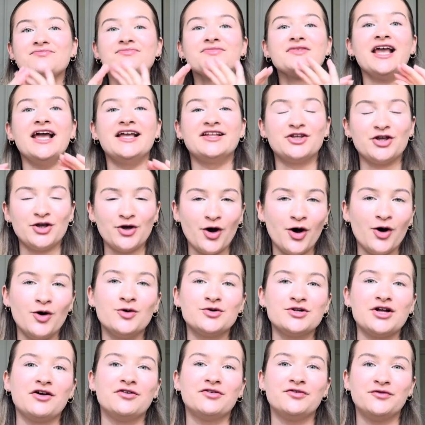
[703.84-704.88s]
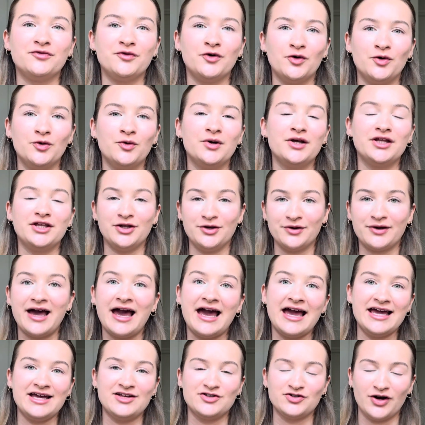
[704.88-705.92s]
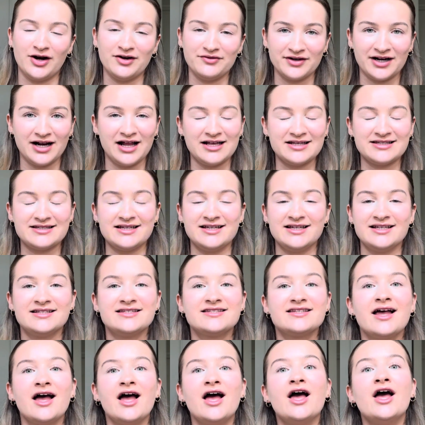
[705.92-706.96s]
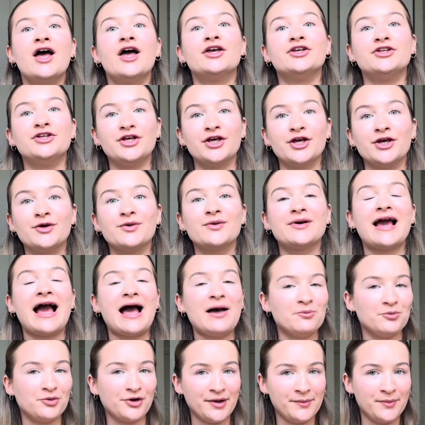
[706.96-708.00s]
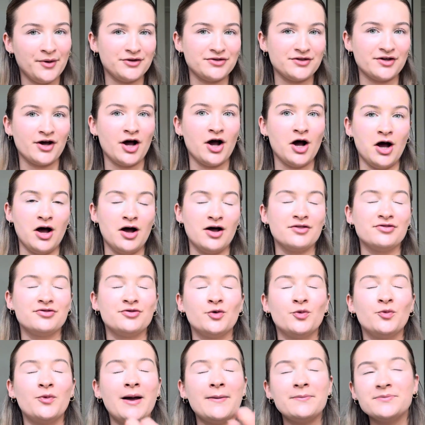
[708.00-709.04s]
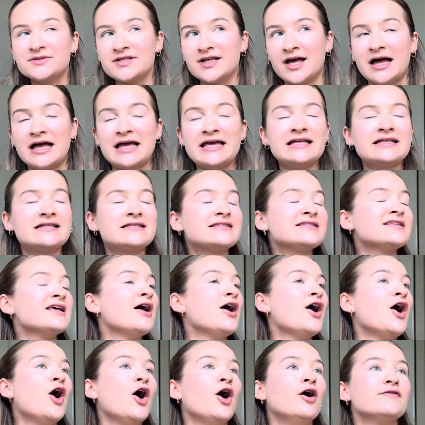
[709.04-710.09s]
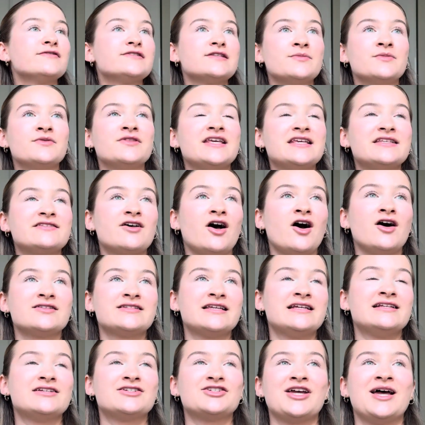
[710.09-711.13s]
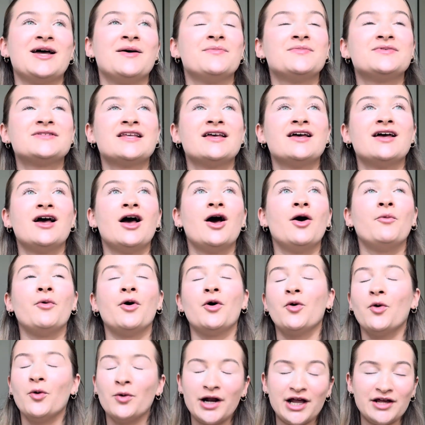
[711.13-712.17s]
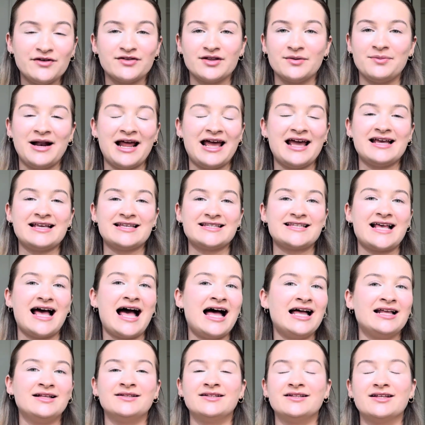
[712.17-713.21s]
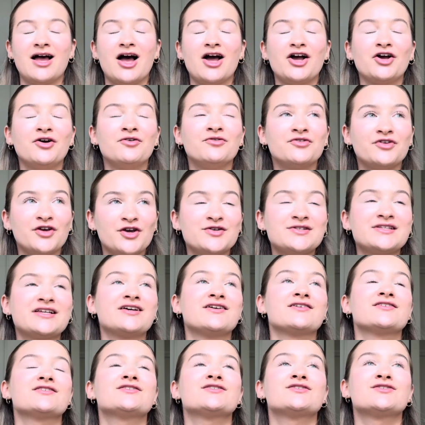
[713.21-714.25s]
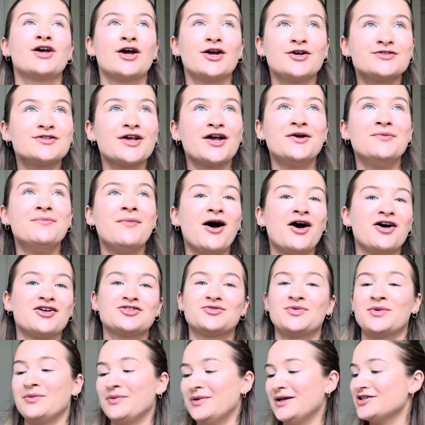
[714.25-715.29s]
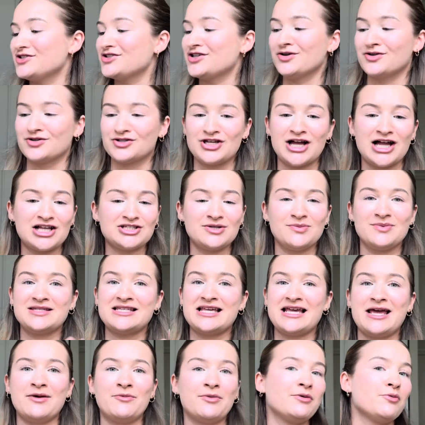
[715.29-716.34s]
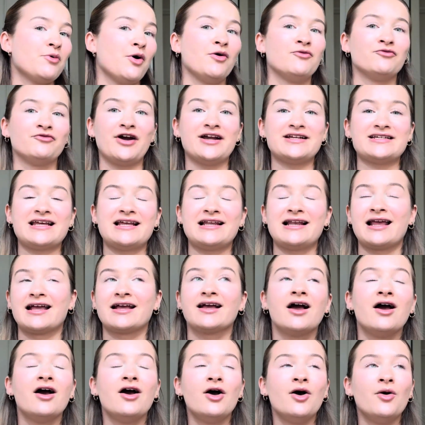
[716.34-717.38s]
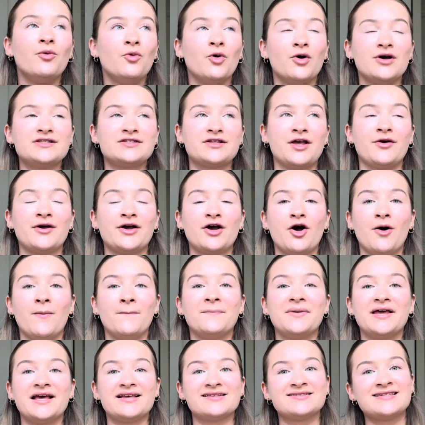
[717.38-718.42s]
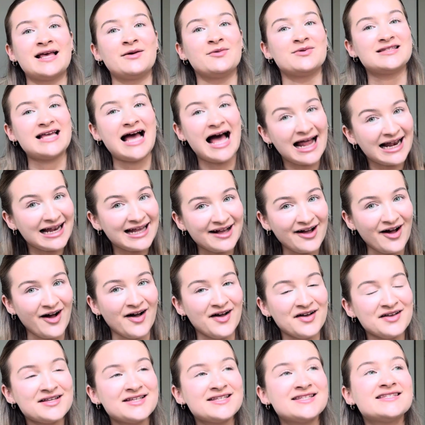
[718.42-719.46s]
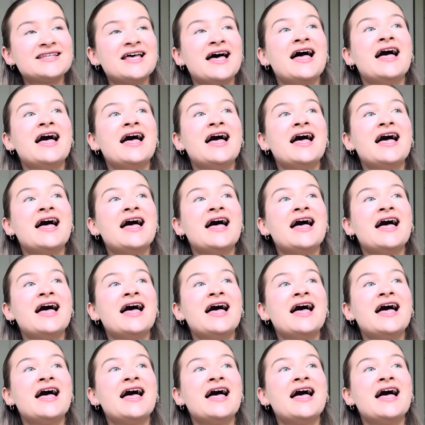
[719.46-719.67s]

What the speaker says: and you hold a full UK driving license, you can pre-book the car. The websites of some of these car dealerships were all over the place and confusing us so much. We were literally on ChatGPT, we were on Reddit, like, what is going on? Because they were telling us